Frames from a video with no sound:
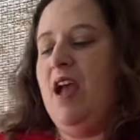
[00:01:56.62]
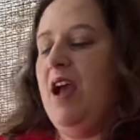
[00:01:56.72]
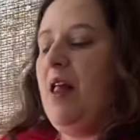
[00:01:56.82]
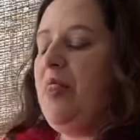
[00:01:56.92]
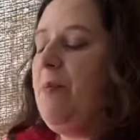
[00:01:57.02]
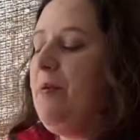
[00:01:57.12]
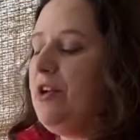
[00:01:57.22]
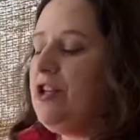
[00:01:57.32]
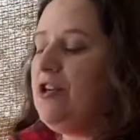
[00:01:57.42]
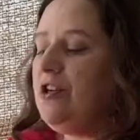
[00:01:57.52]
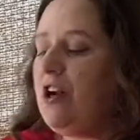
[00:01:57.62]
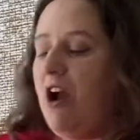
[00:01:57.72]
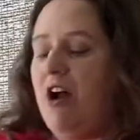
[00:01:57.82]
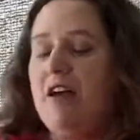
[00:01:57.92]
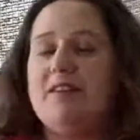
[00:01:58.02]
The butcher
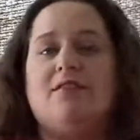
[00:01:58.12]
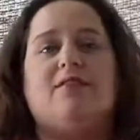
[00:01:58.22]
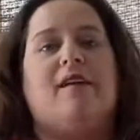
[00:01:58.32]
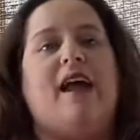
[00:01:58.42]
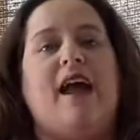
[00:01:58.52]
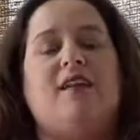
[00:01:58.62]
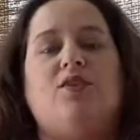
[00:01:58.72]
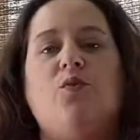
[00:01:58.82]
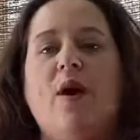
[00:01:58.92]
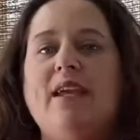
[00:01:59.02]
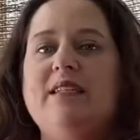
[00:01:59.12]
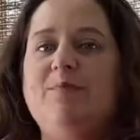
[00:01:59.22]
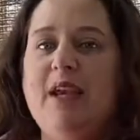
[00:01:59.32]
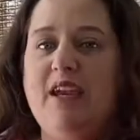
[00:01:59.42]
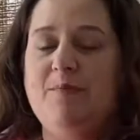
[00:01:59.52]
also had twice
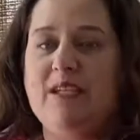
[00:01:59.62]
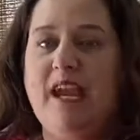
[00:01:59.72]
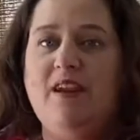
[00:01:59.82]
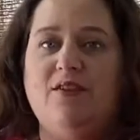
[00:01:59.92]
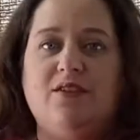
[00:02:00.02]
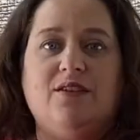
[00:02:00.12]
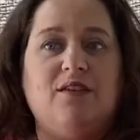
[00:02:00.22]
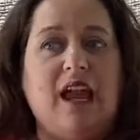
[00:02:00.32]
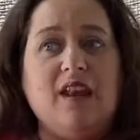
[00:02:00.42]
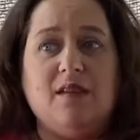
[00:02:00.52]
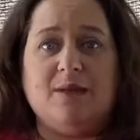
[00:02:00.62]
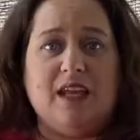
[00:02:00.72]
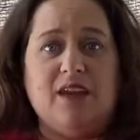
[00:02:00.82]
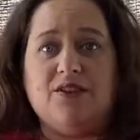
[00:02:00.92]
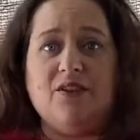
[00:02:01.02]
baked potatoes. So again, the
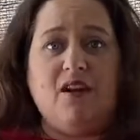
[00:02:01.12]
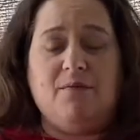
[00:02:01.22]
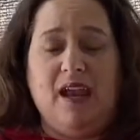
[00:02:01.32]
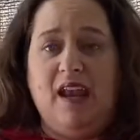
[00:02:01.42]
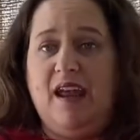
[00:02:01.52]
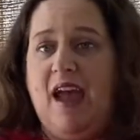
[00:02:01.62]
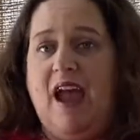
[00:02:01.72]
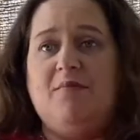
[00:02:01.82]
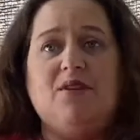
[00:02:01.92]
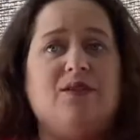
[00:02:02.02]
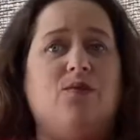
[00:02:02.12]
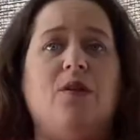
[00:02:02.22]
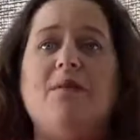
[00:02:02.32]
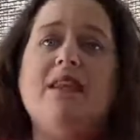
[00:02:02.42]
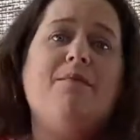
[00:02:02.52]
potatoes are all made. I'm just
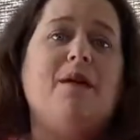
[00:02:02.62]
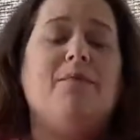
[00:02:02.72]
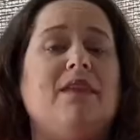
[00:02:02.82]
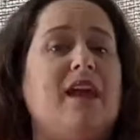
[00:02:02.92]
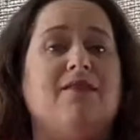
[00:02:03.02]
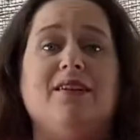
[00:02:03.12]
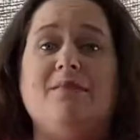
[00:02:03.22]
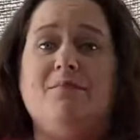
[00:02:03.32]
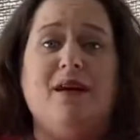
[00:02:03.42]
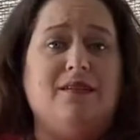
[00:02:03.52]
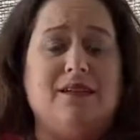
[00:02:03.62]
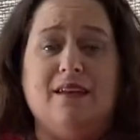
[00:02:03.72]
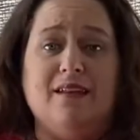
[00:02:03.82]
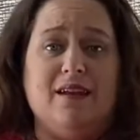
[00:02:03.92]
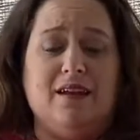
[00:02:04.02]
warming them up oven and
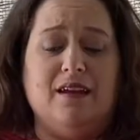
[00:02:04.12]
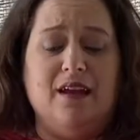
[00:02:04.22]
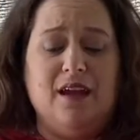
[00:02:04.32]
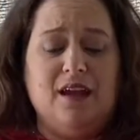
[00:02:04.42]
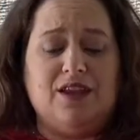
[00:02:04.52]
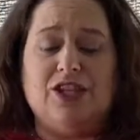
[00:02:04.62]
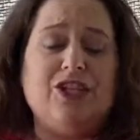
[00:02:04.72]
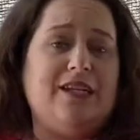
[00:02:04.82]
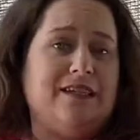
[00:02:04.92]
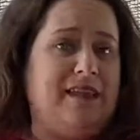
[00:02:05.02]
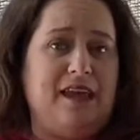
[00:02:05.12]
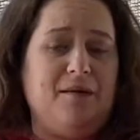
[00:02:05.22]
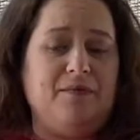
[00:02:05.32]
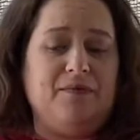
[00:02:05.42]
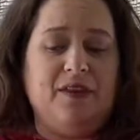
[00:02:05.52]
melting the cheese on
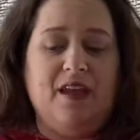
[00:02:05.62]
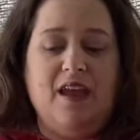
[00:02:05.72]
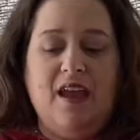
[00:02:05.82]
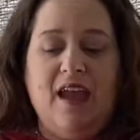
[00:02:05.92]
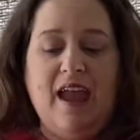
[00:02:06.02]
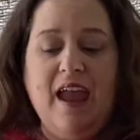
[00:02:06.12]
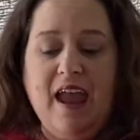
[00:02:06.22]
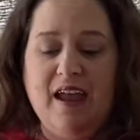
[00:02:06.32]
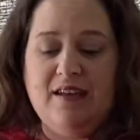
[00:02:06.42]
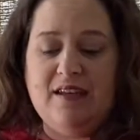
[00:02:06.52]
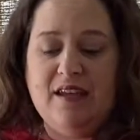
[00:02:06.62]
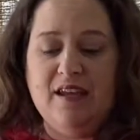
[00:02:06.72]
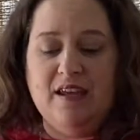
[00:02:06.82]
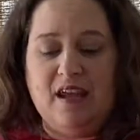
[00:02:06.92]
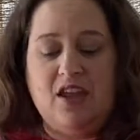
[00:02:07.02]
them. And
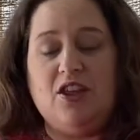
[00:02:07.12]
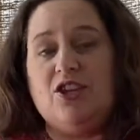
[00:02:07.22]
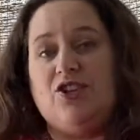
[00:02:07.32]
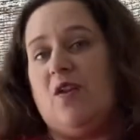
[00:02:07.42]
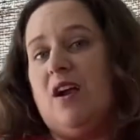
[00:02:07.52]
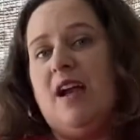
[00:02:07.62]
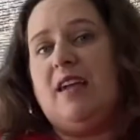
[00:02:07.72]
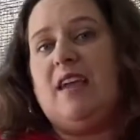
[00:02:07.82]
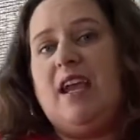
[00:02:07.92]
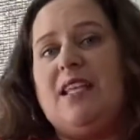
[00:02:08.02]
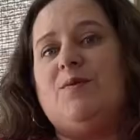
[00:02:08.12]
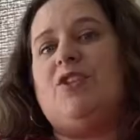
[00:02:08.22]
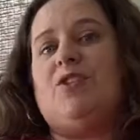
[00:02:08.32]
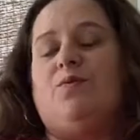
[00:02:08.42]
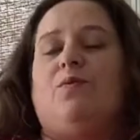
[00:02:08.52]
in their shortcut case, which
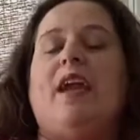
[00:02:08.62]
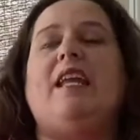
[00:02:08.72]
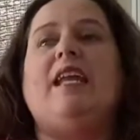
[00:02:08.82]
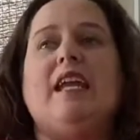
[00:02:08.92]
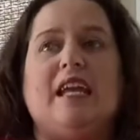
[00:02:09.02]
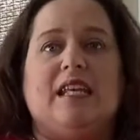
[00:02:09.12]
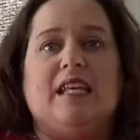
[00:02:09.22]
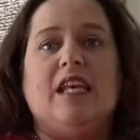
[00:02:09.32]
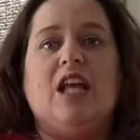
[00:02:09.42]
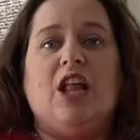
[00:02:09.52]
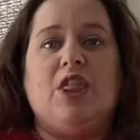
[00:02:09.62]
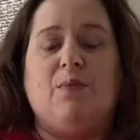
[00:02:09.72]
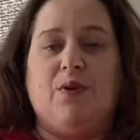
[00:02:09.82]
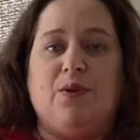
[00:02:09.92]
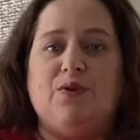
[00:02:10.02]
is right in the
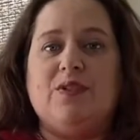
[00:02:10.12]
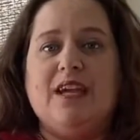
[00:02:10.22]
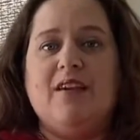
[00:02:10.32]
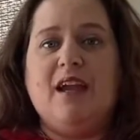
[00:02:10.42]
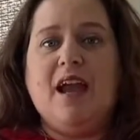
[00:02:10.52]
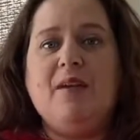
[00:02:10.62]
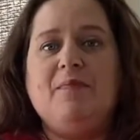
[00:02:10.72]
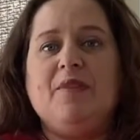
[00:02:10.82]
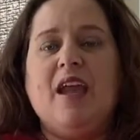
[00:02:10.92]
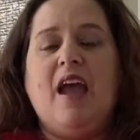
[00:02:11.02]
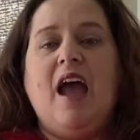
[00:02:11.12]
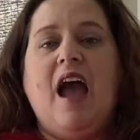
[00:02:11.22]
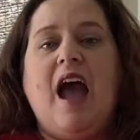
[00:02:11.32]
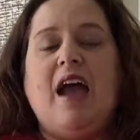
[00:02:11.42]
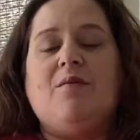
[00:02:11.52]
produce area,
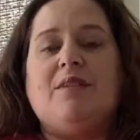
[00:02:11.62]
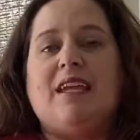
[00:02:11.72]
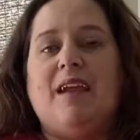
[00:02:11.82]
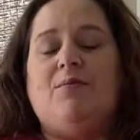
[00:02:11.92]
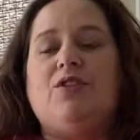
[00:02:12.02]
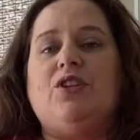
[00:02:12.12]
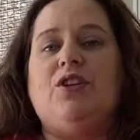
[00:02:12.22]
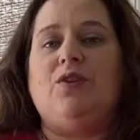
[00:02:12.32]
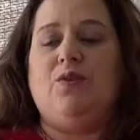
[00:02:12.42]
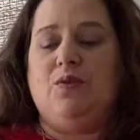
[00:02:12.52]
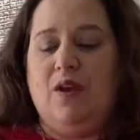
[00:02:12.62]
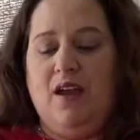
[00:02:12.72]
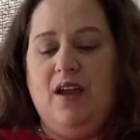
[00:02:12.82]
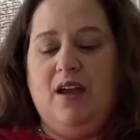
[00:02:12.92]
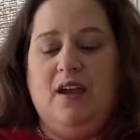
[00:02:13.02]
I was able to
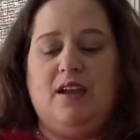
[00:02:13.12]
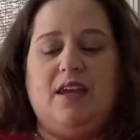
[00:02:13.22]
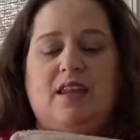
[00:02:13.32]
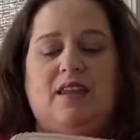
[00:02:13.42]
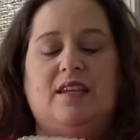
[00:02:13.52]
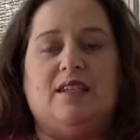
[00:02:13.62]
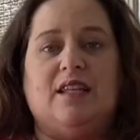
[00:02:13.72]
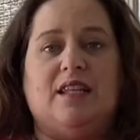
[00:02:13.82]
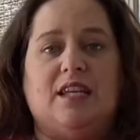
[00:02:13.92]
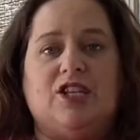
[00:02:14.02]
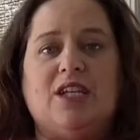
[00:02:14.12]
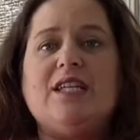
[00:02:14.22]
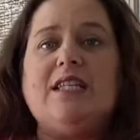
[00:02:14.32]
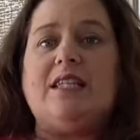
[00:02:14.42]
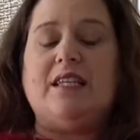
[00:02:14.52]
get these
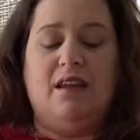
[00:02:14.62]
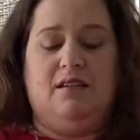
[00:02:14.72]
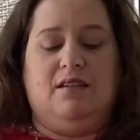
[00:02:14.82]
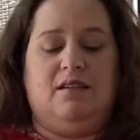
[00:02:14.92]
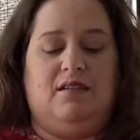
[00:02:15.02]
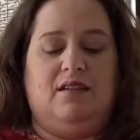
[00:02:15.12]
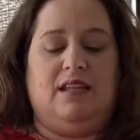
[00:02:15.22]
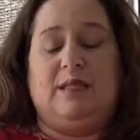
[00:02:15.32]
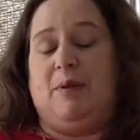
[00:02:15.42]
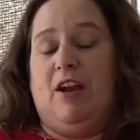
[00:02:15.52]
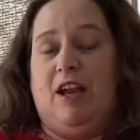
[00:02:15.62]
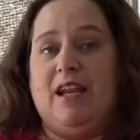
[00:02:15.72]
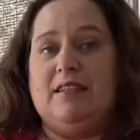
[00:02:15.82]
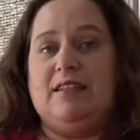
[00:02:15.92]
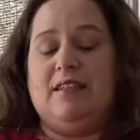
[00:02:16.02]
delicious
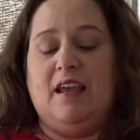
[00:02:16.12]
asparagus.